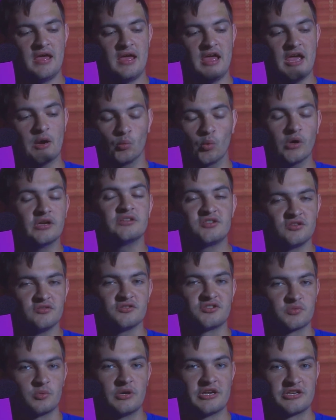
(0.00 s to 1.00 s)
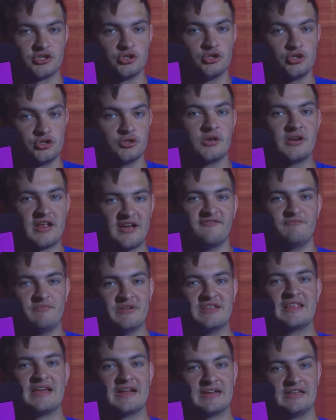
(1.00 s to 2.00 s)
and 1-2 Switch should have
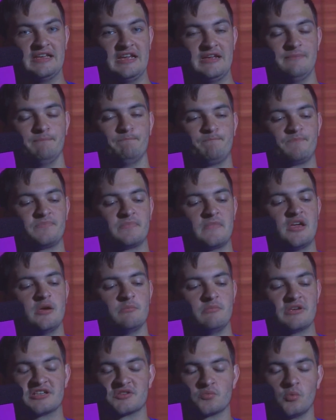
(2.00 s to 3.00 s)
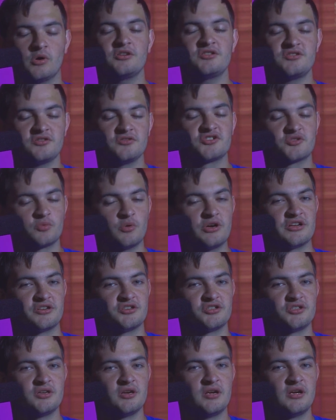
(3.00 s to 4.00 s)
been that game. Because 1-2
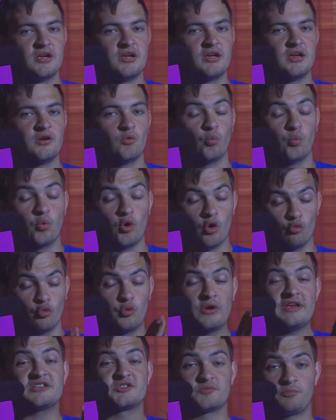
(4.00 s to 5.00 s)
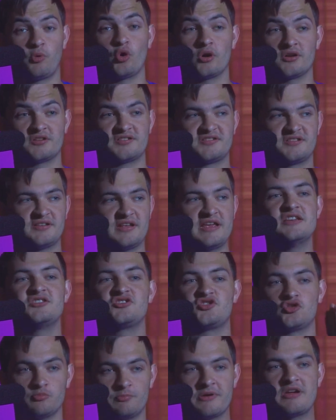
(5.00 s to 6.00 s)
Switch, Wii Sports
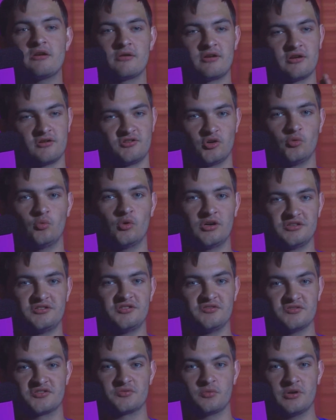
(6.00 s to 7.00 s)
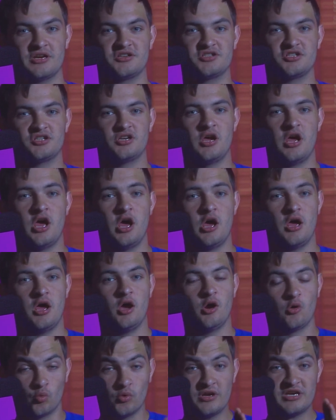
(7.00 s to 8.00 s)
is superior to 1-2 Switch.
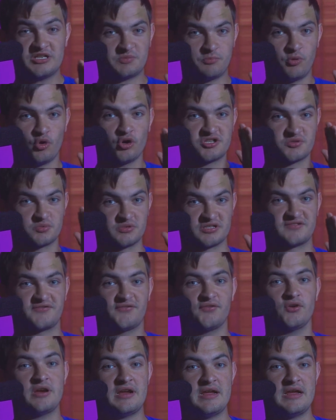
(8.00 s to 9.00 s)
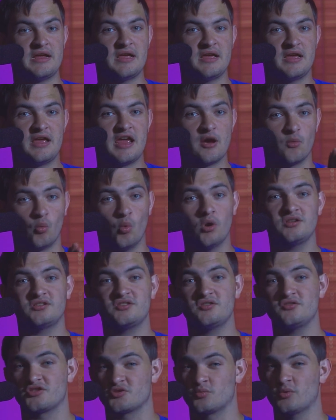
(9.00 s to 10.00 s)
Wii Sports was free, and
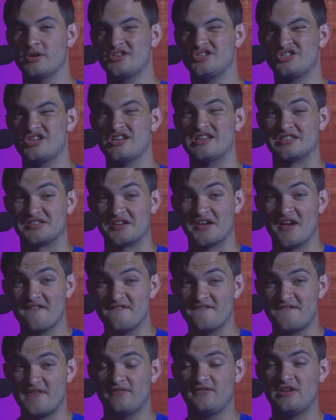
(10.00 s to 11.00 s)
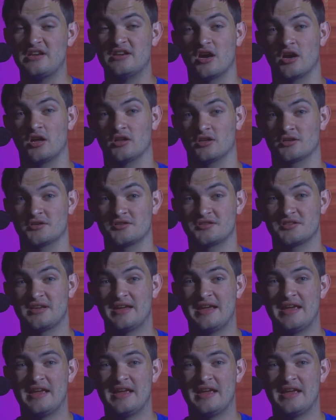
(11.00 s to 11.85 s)
1-2 Switch is $50.